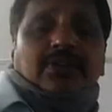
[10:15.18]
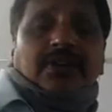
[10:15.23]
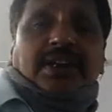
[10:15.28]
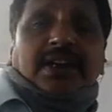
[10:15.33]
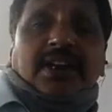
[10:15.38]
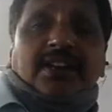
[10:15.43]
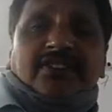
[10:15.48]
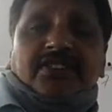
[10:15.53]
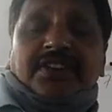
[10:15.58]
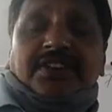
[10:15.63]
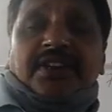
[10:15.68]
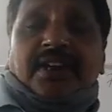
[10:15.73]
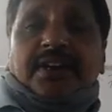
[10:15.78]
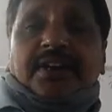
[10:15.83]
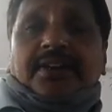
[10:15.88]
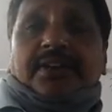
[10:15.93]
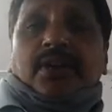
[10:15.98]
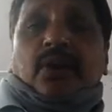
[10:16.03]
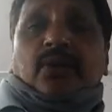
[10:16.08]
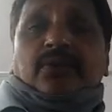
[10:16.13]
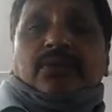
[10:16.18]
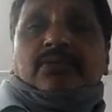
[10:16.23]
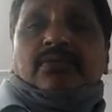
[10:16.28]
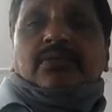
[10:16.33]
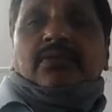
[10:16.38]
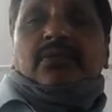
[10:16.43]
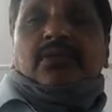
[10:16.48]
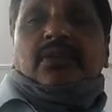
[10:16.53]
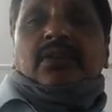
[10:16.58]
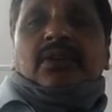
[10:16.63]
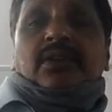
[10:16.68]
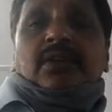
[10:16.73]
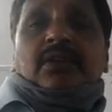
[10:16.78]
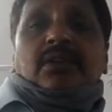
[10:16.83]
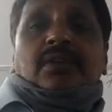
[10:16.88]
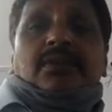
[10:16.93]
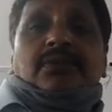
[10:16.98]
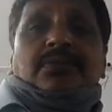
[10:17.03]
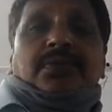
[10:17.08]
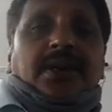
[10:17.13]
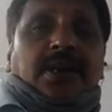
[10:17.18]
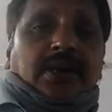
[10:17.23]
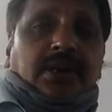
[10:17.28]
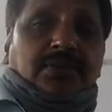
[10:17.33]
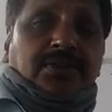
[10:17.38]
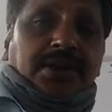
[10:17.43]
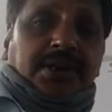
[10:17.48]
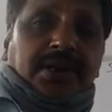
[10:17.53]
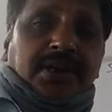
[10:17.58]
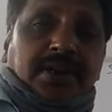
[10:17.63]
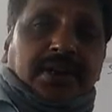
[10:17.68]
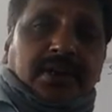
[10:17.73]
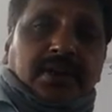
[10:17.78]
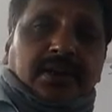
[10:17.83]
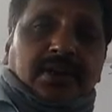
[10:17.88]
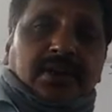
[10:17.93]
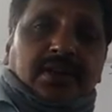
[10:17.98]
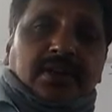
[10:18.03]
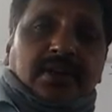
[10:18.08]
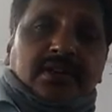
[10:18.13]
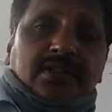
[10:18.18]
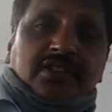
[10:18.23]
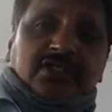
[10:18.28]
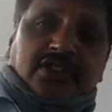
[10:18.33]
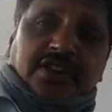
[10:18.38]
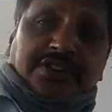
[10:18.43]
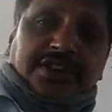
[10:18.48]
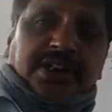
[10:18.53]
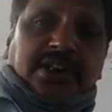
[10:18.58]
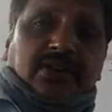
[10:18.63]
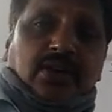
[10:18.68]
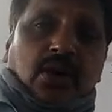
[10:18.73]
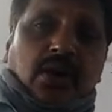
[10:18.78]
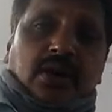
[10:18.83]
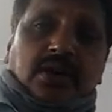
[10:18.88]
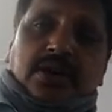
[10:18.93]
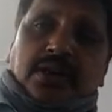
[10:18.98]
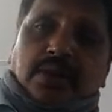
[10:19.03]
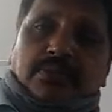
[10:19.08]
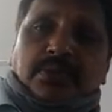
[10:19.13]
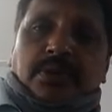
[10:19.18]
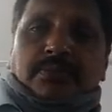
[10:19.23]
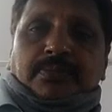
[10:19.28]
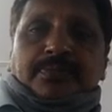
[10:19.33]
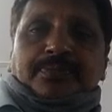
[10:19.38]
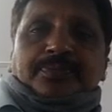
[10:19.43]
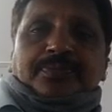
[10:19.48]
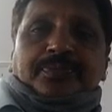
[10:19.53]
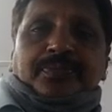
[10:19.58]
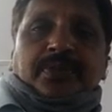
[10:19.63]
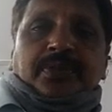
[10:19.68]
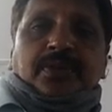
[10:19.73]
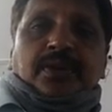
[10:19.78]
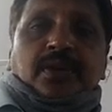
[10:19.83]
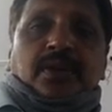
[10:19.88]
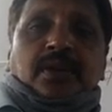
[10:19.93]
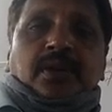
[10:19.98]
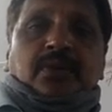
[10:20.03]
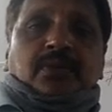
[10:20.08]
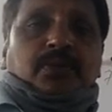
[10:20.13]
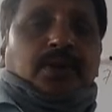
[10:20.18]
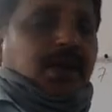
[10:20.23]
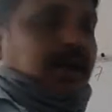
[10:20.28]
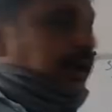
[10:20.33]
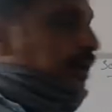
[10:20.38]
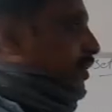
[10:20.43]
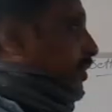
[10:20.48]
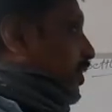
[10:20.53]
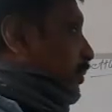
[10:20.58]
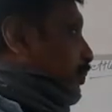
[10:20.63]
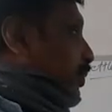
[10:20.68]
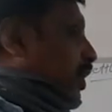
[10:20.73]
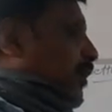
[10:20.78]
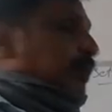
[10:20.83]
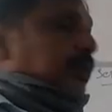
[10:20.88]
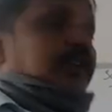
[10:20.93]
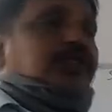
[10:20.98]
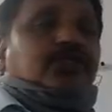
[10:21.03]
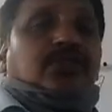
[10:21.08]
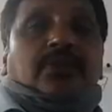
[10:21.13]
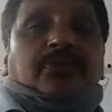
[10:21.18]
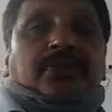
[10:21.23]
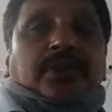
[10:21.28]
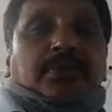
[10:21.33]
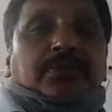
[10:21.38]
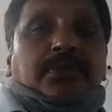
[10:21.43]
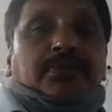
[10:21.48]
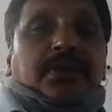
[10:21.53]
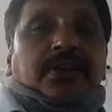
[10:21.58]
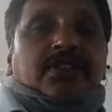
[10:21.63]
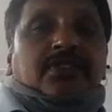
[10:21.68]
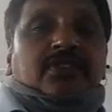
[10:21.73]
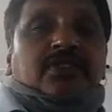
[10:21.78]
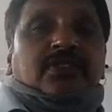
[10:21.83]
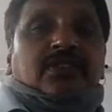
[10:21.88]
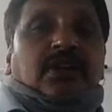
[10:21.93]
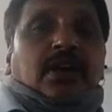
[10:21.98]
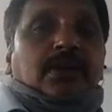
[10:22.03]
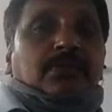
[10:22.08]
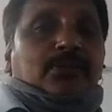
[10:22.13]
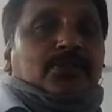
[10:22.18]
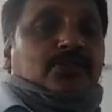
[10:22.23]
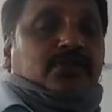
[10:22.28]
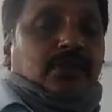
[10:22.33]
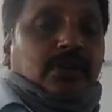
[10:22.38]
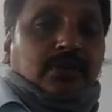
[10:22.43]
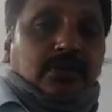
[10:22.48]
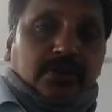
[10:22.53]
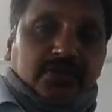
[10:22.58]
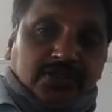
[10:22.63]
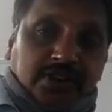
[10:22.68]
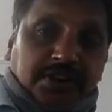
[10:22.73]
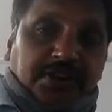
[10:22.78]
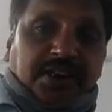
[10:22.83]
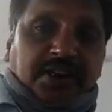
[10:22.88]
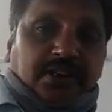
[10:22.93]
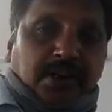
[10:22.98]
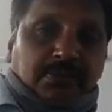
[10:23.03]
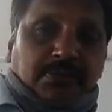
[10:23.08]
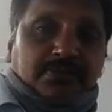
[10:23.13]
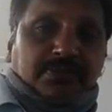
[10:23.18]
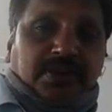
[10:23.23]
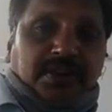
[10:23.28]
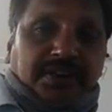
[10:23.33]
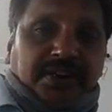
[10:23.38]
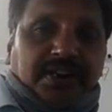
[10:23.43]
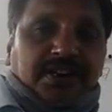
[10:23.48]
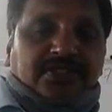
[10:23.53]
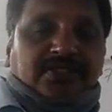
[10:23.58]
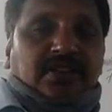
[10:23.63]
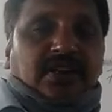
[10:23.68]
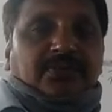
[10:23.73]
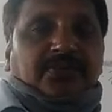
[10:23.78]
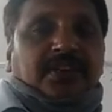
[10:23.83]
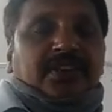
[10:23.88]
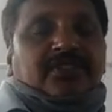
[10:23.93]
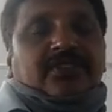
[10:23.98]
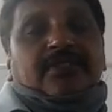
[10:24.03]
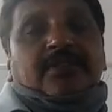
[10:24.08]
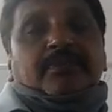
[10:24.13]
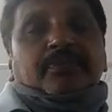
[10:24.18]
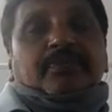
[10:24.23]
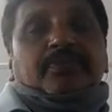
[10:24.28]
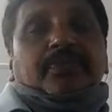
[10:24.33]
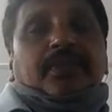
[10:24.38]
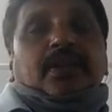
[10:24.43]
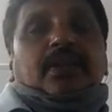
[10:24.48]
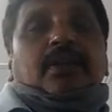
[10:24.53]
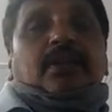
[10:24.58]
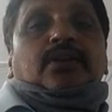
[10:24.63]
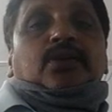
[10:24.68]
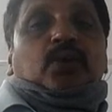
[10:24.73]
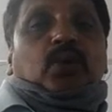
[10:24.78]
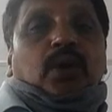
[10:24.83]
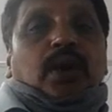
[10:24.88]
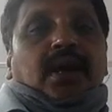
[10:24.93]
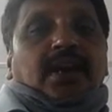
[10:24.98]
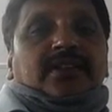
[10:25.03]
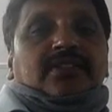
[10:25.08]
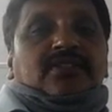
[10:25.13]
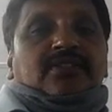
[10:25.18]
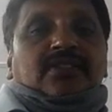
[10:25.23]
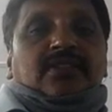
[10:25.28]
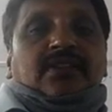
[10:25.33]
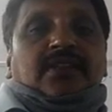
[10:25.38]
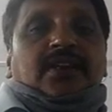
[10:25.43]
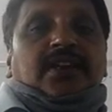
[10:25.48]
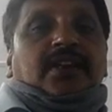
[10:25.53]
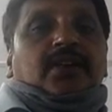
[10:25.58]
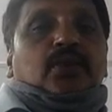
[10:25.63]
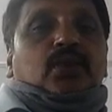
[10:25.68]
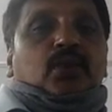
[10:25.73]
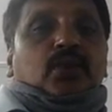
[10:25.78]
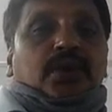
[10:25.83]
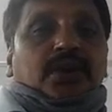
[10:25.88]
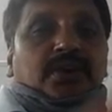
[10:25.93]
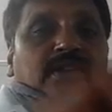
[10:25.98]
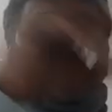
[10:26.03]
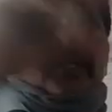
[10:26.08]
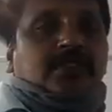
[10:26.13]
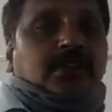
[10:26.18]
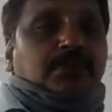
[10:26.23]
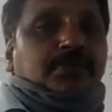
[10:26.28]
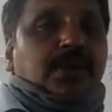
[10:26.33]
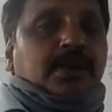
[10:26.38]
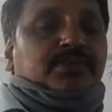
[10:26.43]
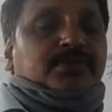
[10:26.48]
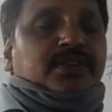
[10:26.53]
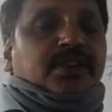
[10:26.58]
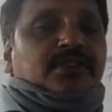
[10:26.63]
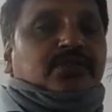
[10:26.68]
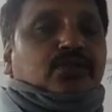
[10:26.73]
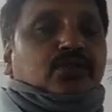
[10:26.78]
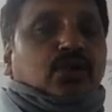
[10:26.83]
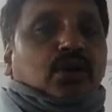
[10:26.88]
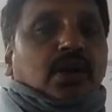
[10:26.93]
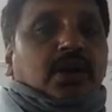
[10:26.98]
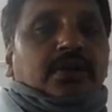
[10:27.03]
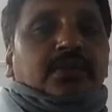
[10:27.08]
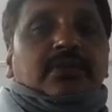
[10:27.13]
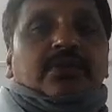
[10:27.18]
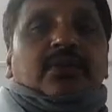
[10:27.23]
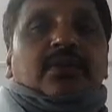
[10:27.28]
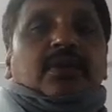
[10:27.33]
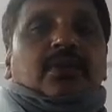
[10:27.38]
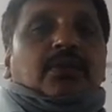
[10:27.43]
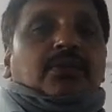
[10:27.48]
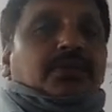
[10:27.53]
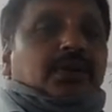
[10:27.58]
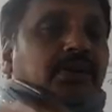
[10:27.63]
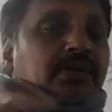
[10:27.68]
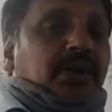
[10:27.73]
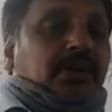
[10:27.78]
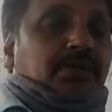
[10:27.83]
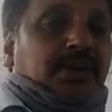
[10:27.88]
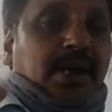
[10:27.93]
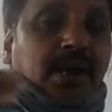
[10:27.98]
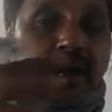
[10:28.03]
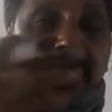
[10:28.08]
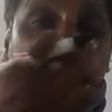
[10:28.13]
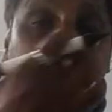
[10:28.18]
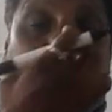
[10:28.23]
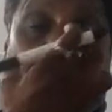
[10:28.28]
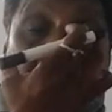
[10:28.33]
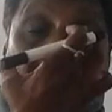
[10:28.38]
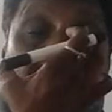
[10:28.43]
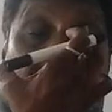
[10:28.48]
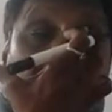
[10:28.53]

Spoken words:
you living in a city or a town? We are living in a city called Khammam, where the population of Khammam is almost city. Khammam city itself is 2 lakhs, including the suburbs and so on. We will be having